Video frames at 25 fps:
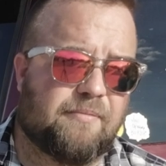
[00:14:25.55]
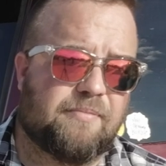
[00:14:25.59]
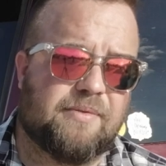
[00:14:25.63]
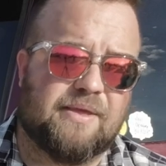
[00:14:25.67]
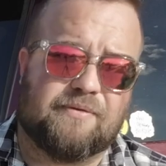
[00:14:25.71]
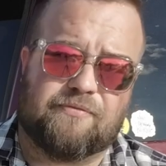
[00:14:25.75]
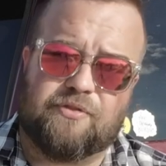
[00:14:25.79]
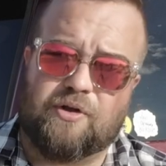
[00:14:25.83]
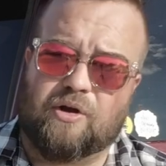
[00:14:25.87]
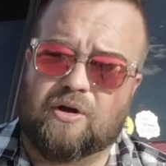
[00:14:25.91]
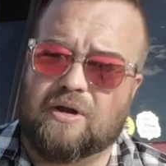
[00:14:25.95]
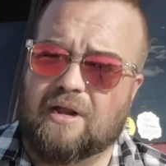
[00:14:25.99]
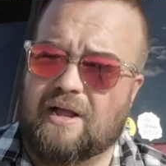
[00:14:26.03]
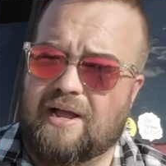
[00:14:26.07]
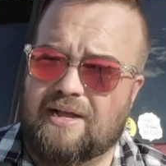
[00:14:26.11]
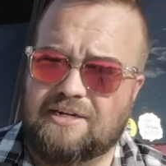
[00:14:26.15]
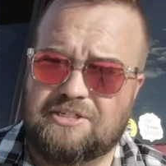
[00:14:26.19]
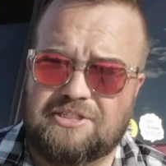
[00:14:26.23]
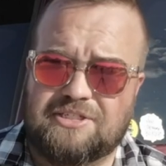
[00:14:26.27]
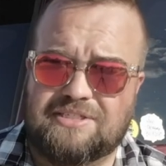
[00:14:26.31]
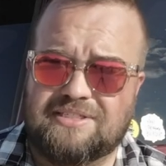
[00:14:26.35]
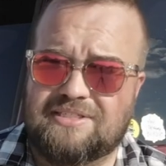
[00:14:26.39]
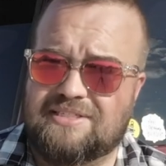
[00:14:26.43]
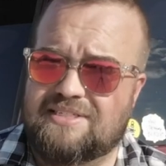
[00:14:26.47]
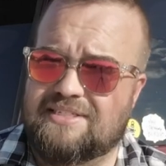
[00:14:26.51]
If they're
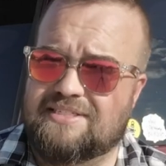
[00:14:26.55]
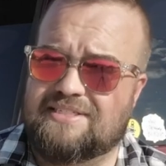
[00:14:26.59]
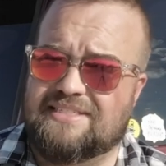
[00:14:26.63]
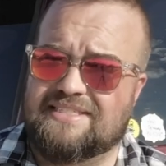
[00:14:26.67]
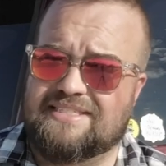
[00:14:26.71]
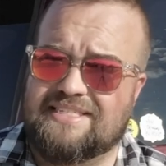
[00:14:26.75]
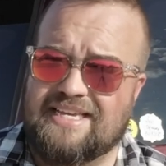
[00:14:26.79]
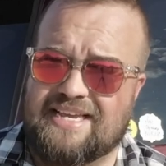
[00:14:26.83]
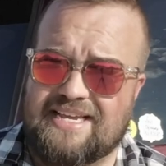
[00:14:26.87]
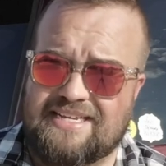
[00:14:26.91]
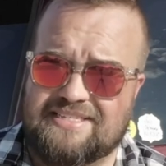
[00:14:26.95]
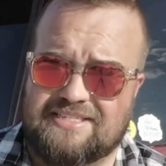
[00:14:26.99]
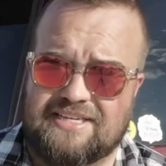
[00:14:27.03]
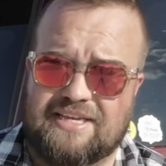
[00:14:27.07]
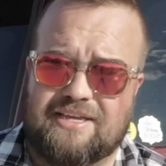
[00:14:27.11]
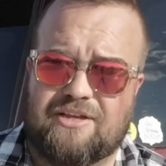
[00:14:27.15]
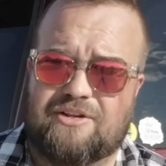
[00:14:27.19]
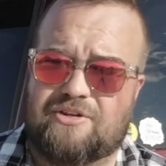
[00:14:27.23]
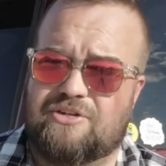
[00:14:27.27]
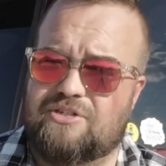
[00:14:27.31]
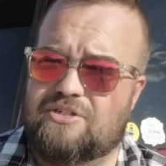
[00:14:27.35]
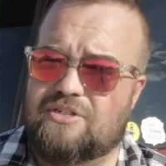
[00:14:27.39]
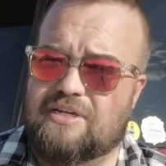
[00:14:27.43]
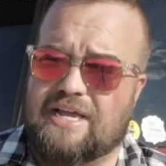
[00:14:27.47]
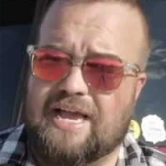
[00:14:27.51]
conscious, this is easy.
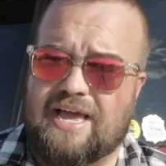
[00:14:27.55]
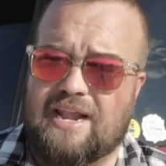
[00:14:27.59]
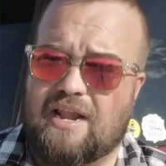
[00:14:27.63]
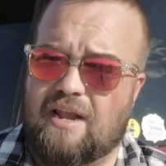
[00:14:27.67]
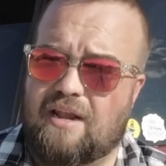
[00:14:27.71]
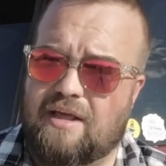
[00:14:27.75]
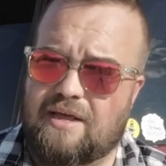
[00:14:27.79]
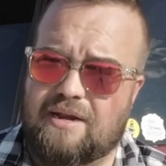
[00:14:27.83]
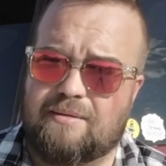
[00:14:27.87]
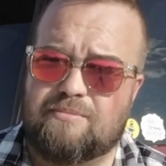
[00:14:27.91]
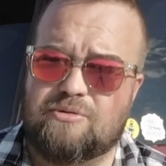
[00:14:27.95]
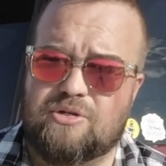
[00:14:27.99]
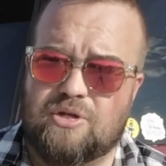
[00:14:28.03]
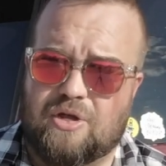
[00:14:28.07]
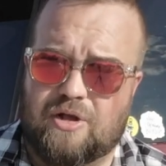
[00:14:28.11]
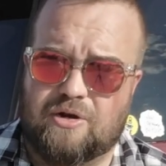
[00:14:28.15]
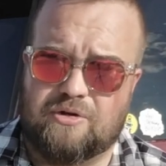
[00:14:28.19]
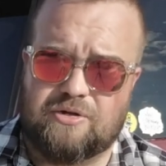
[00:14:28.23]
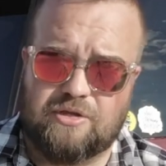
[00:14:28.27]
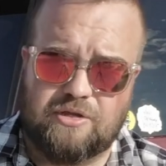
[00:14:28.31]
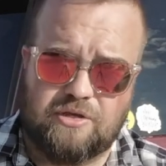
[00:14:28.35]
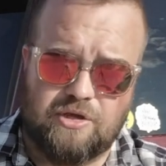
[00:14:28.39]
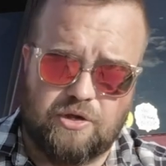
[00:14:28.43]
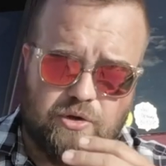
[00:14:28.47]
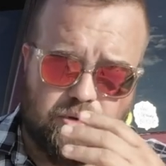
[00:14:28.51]
You just kind of let them
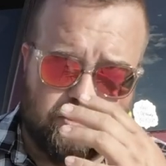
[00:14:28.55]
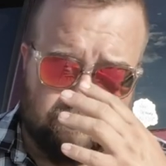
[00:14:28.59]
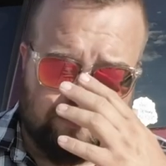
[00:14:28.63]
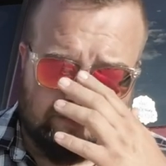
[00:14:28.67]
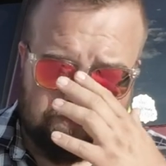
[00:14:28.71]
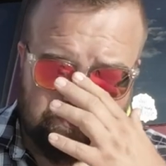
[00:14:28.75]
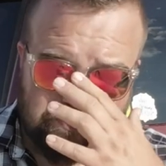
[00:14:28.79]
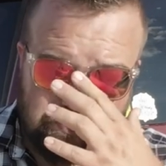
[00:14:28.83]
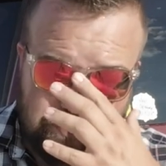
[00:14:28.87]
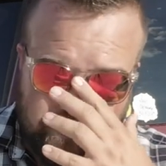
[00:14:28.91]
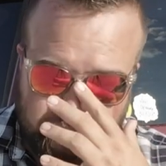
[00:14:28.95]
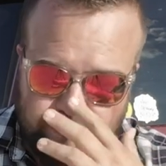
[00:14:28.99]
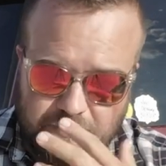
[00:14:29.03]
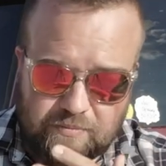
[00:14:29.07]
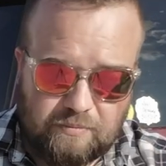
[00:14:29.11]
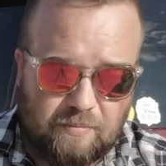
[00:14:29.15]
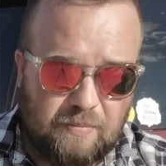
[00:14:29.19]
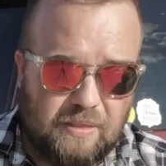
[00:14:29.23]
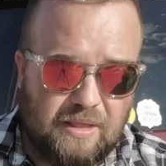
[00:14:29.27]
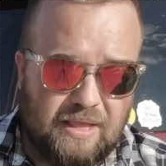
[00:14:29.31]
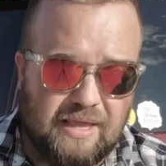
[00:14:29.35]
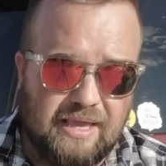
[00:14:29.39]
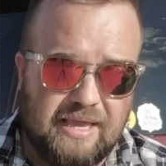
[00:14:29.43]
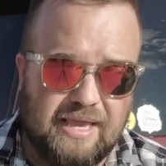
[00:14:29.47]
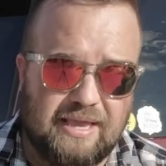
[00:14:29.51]
talk to you.
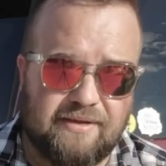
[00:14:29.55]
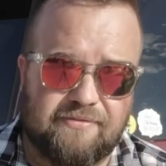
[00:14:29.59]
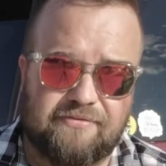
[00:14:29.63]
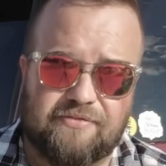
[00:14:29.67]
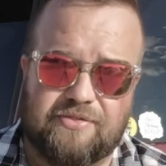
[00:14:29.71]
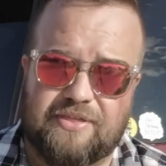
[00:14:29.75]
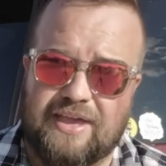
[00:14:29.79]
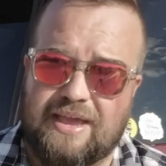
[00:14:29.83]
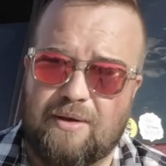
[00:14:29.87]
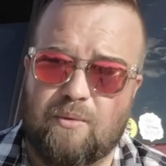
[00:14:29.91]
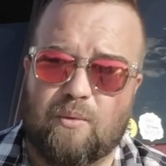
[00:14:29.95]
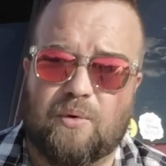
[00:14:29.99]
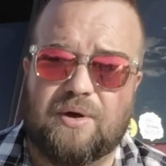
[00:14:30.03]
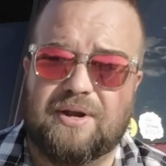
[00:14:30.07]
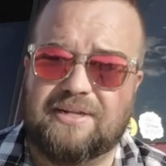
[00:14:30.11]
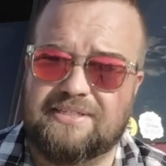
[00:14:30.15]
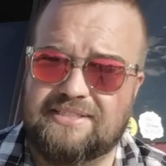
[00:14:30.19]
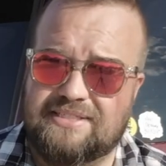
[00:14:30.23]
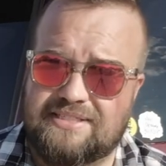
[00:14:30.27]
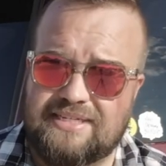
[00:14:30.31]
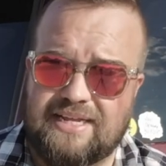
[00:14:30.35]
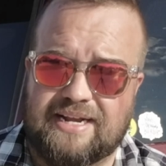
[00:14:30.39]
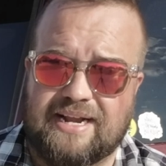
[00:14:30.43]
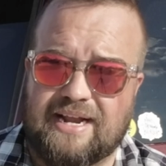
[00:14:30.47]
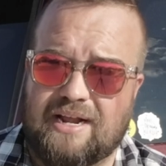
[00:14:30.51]
If they want to
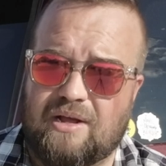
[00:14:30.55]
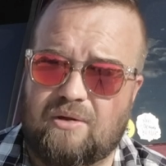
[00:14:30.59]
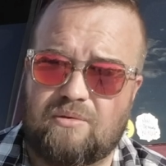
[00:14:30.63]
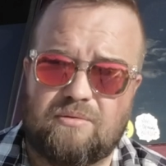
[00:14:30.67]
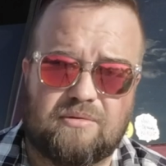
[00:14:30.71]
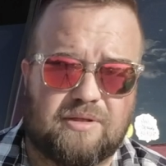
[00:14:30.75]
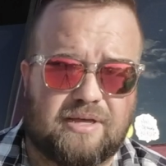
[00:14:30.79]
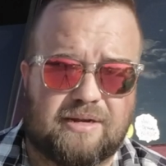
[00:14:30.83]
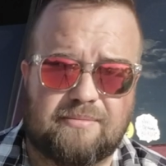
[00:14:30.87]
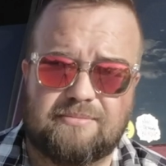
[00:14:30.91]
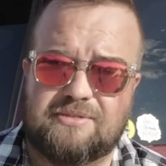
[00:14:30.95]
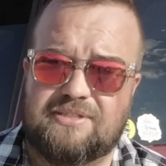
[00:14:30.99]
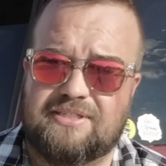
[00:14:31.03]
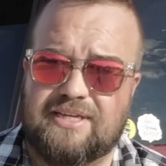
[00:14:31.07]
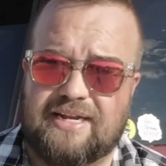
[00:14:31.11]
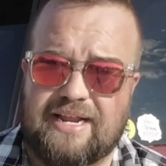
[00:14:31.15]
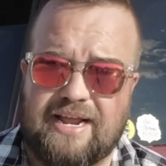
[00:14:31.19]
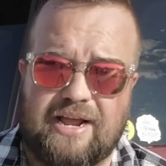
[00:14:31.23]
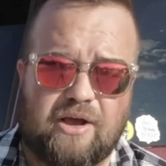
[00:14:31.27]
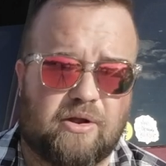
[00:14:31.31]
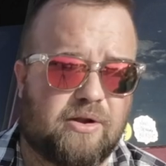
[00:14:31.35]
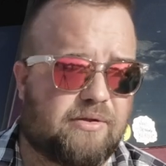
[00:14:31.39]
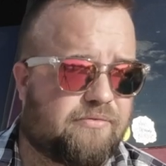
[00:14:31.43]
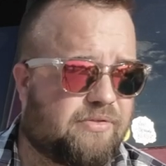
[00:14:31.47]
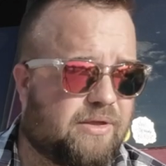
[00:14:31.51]
sit down, let them sit
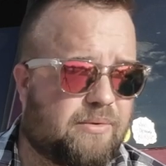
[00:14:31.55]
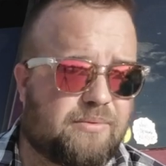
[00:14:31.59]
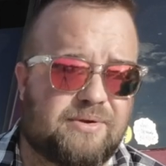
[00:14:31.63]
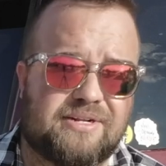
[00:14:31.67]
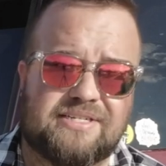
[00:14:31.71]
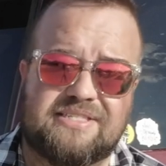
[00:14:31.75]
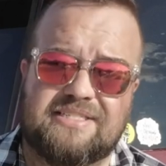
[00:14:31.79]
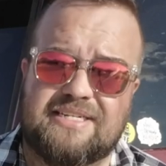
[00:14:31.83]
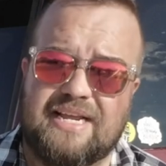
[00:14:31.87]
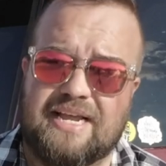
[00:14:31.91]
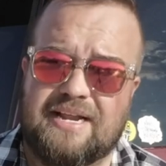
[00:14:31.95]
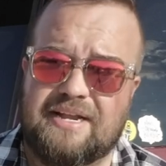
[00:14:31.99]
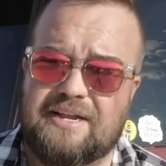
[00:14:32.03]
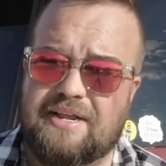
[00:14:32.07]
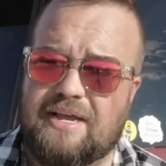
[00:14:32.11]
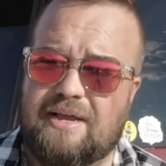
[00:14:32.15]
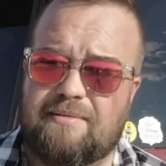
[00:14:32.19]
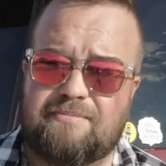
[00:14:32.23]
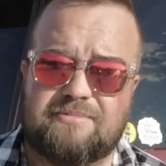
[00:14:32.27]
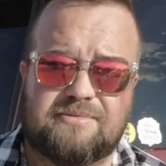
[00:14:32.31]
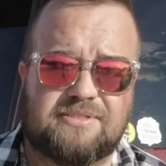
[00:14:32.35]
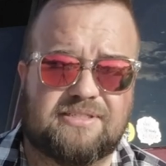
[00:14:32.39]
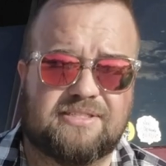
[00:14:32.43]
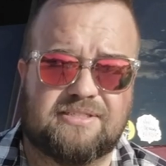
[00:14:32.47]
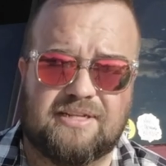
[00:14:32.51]
down. If they want to stand
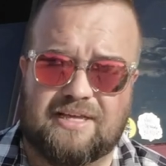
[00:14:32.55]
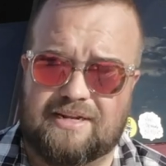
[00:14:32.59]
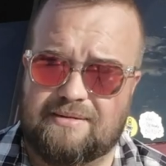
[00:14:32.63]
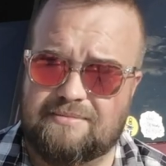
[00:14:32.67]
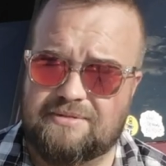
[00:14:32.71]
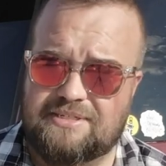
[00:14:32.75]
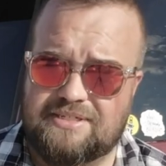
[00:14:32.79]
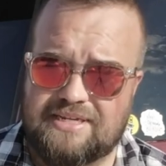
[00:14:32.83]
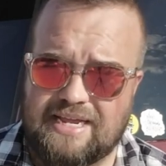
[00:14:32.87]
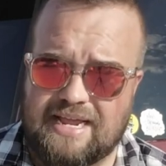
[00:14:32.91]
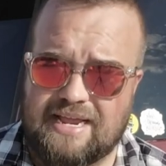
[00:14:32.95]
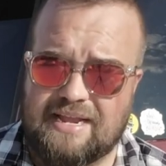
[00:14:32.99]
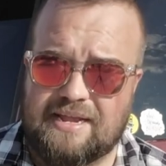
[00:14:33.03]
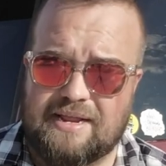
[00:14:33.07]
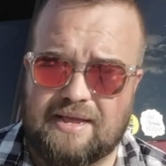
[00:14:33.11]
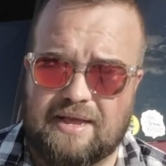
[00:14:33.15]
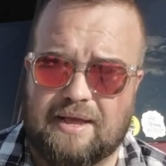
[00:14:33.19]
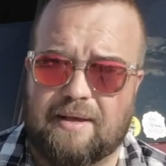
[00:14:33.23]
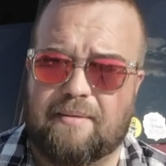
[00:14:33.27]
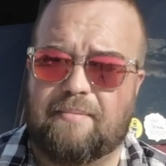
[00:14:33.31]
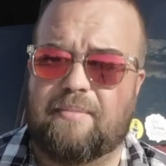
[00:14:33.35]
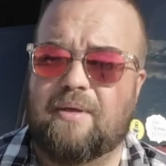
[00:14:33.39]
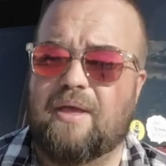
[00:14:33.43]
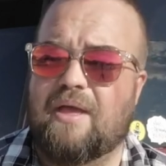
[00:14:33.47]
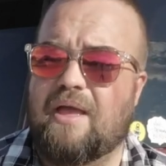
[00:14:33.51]
up, let them stand
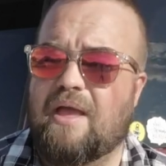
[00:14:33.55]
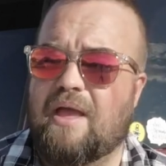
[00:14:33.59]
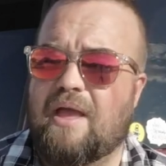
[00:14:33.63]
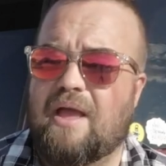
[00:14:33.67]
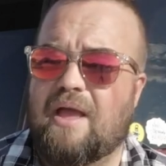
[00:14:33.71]
up.